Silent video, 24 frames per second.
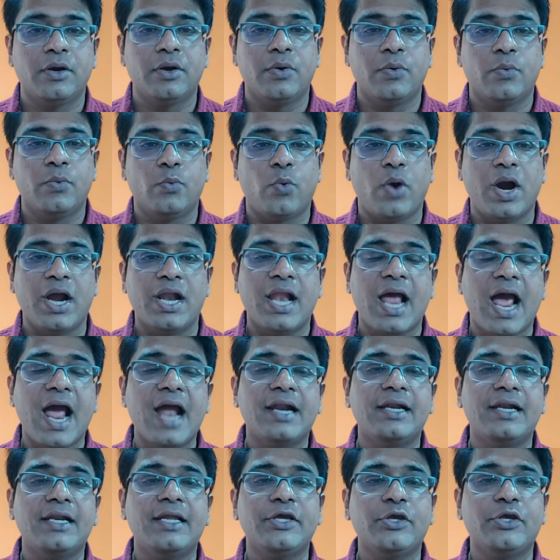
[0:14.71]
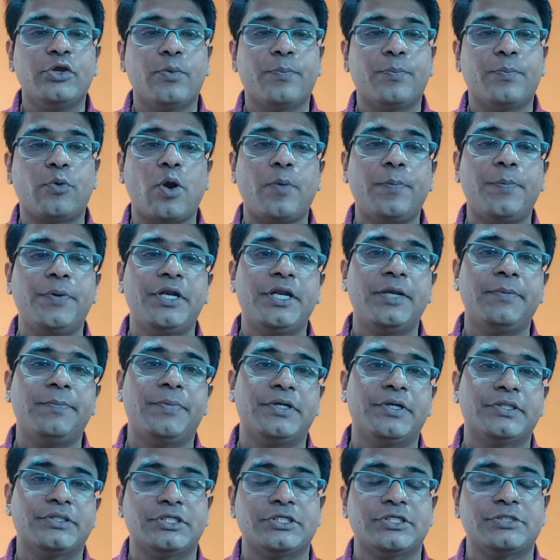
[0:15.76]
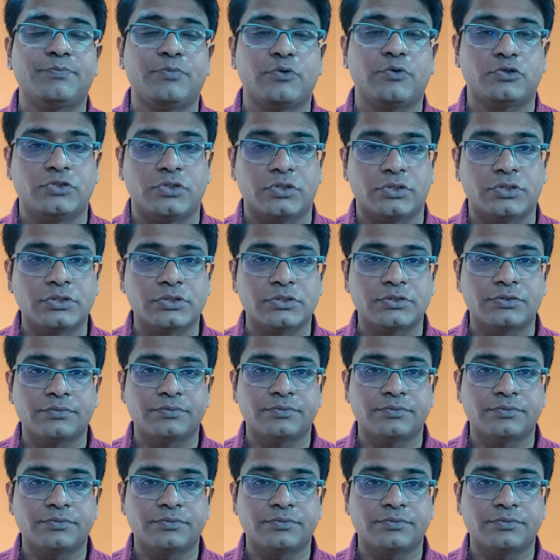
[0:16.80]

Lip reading: while handling your property purchase process.